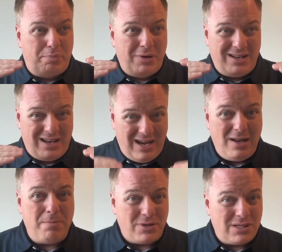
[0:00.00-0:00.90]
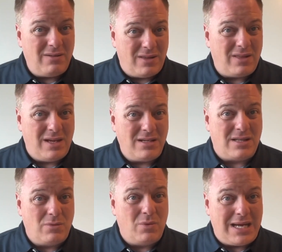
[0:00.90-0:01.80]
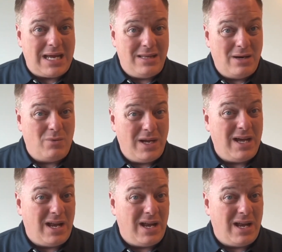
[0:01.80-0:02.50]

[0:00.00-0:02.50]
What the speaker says: But 80% of the things that we